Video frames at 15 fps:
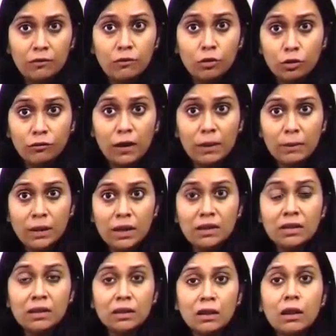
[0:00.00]
4 to 5
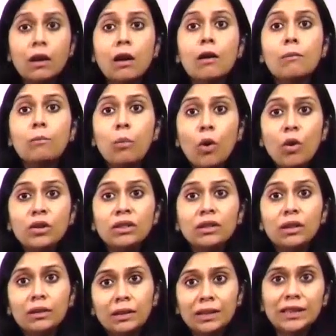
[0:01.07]
minutes post
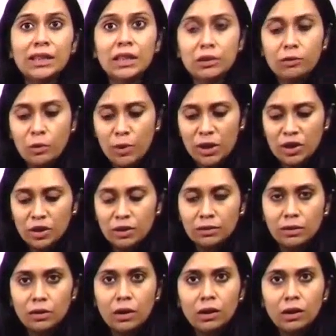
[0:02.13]
discontinuation.